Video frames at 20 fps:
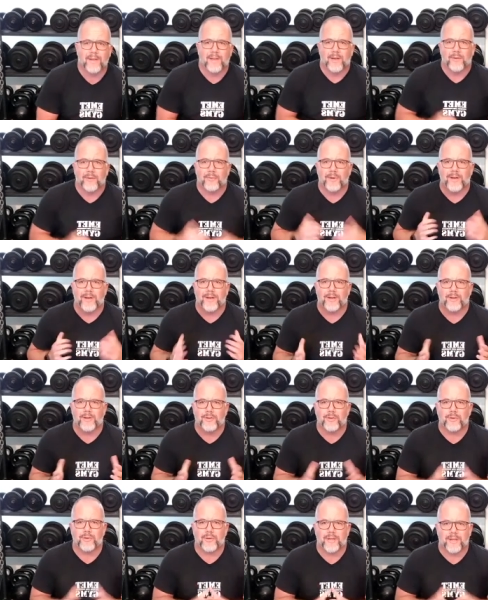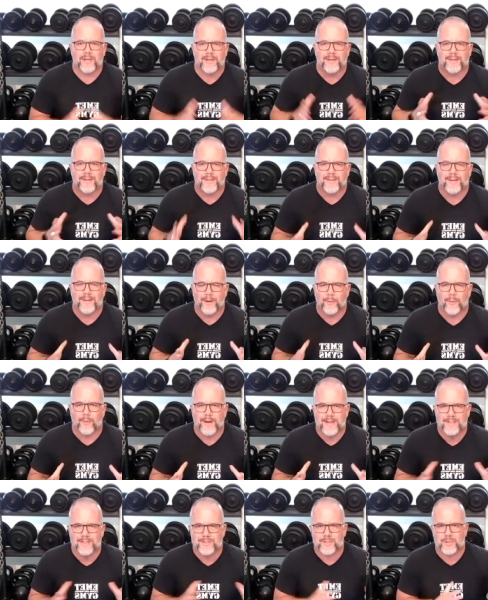We're going to do a
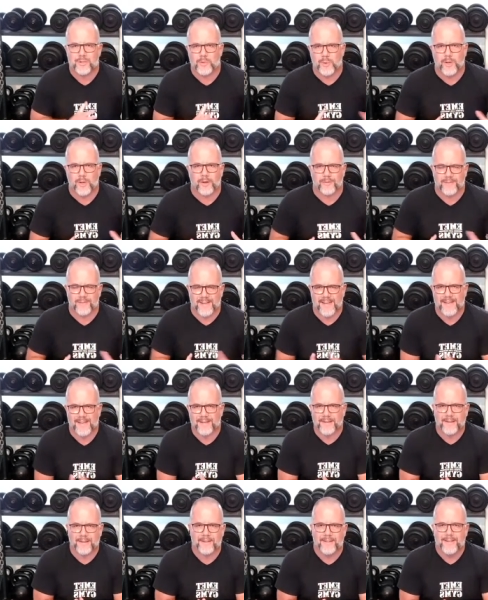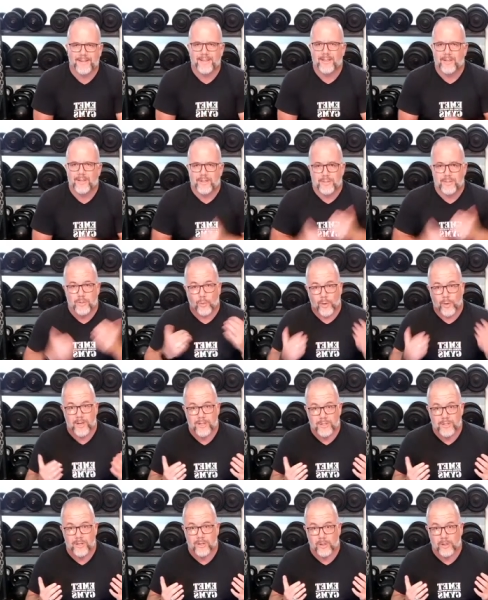1-to-12 ladder. So what
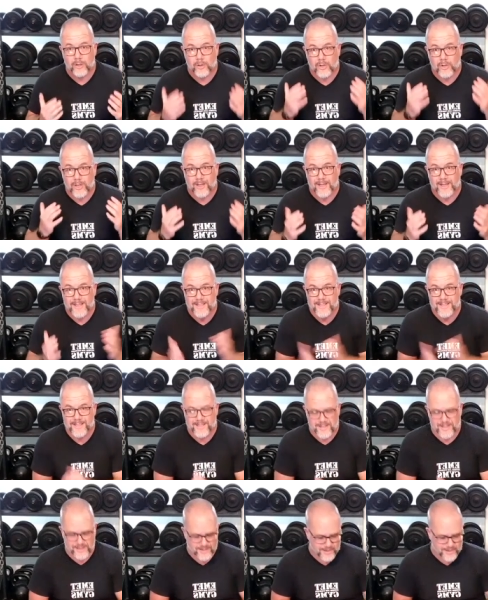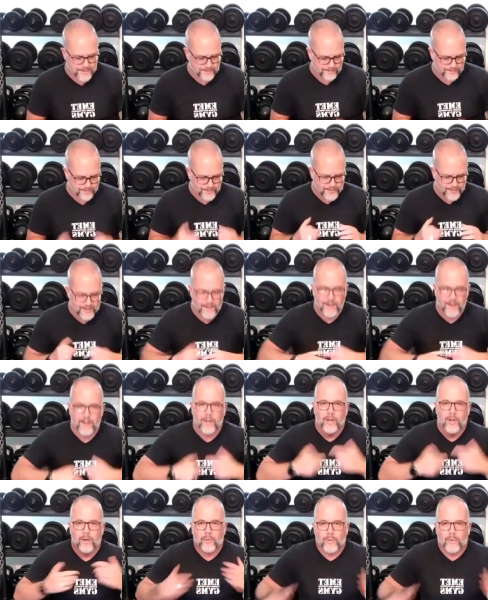it's going to look like is this.
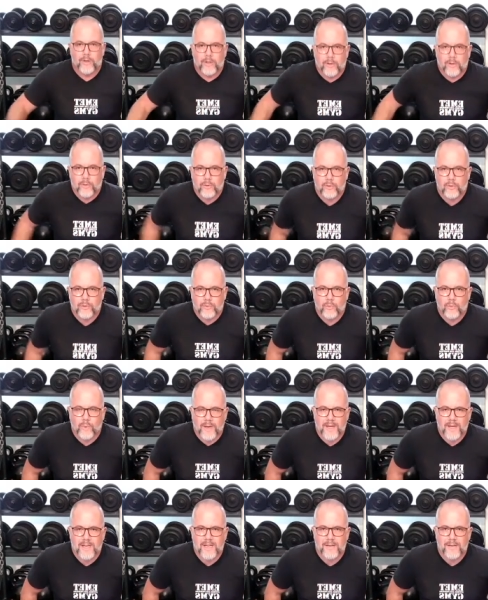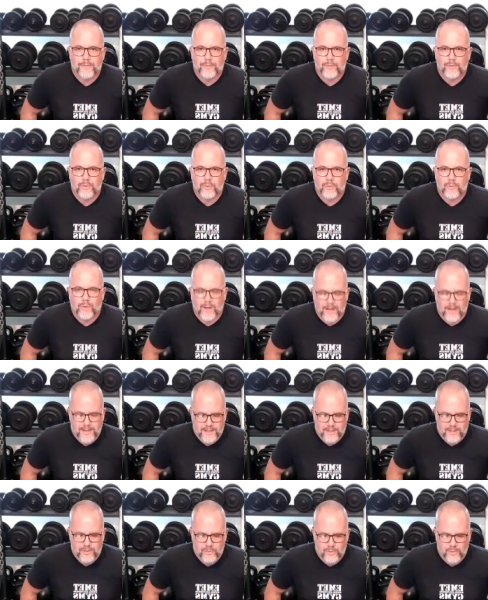We're going to do one left, right,
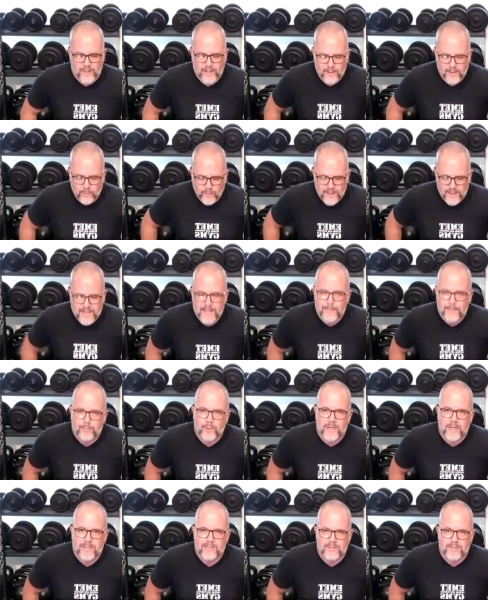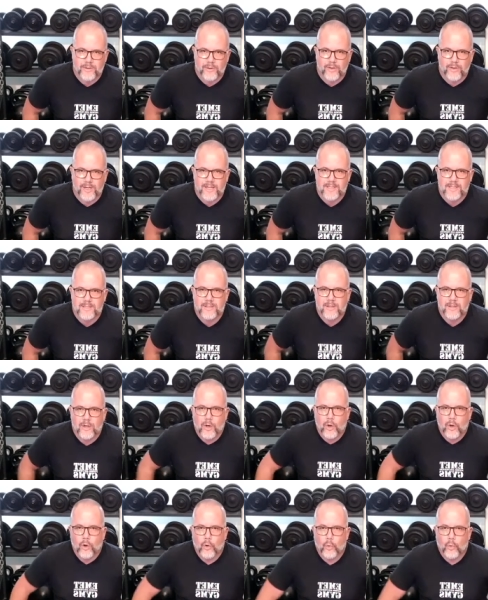one hip raise on the right,
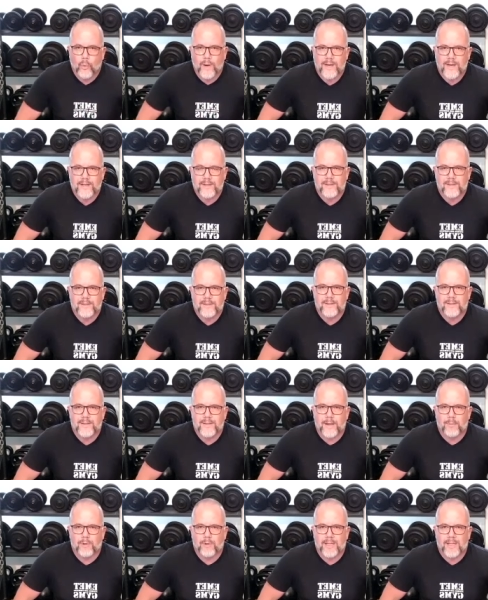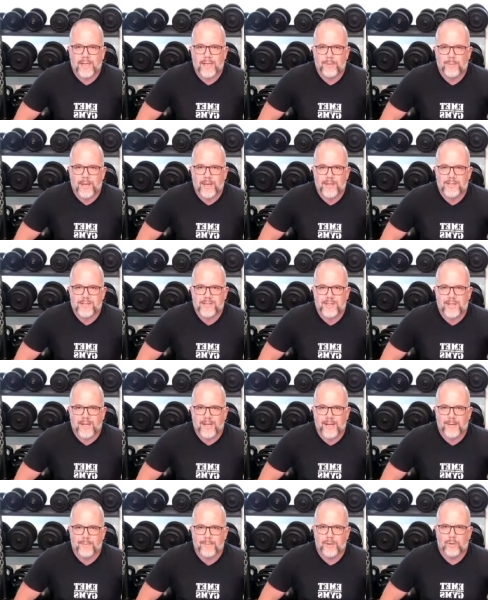one double leg mountain
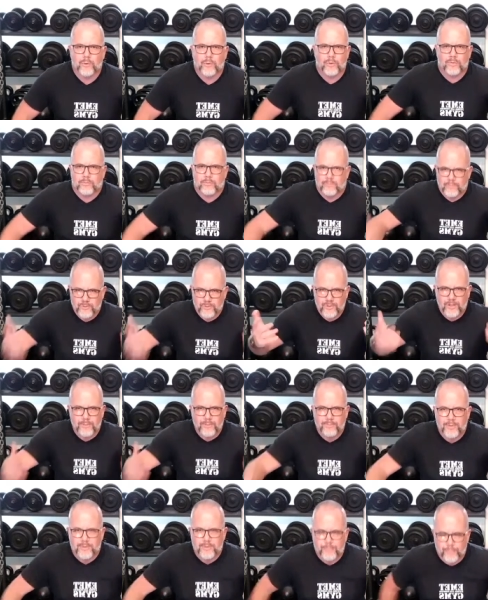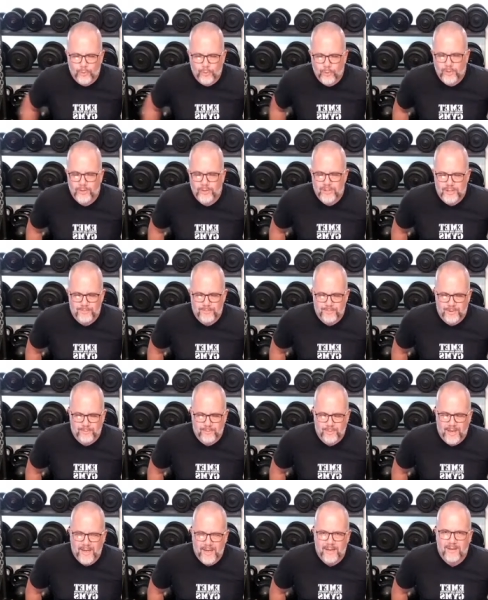climber, or jumping forward, jumping
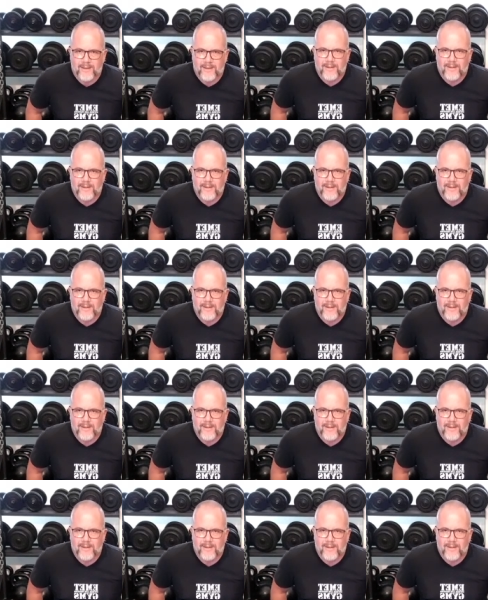back,